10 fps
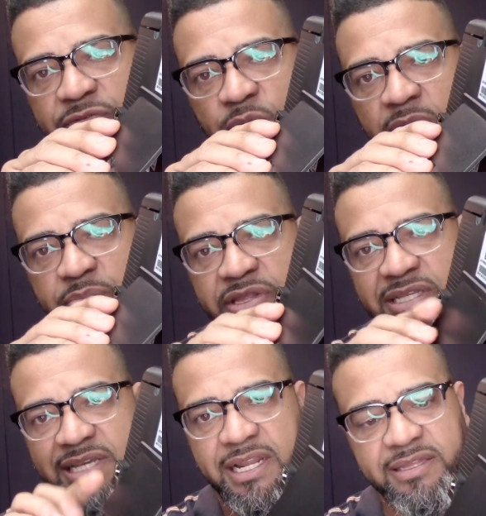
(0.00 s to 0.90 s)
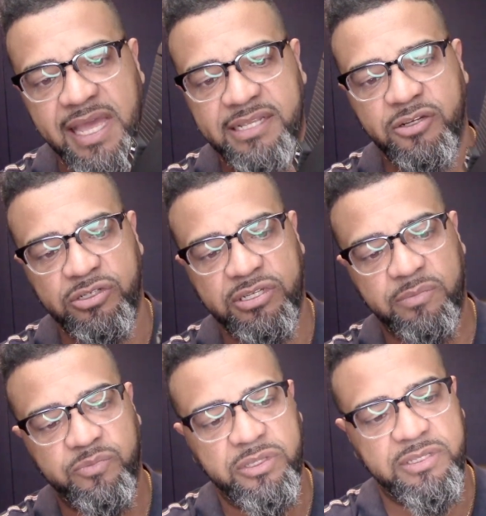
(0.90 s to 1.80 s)
you want to put this on a desk or
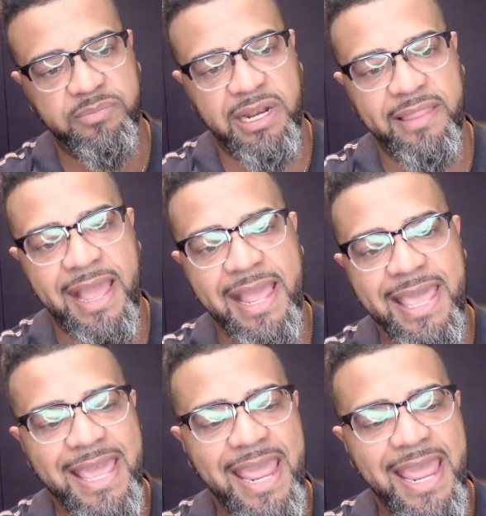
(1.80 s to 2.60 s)
something like that.